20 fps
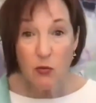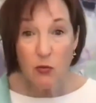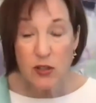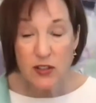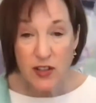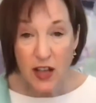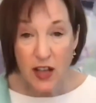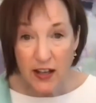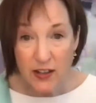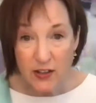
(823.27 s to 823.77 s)

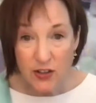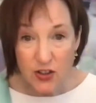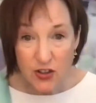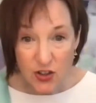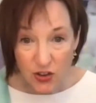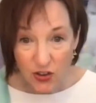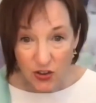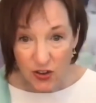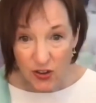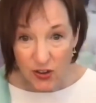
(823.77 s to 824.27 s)
was
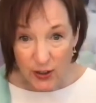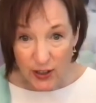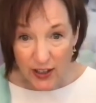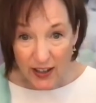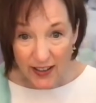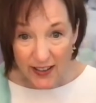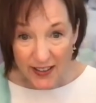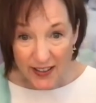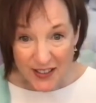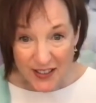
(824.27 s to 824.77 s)

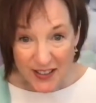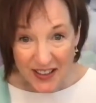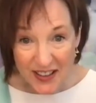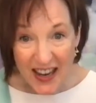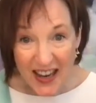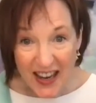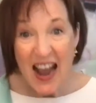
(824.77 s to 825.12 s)
externalized.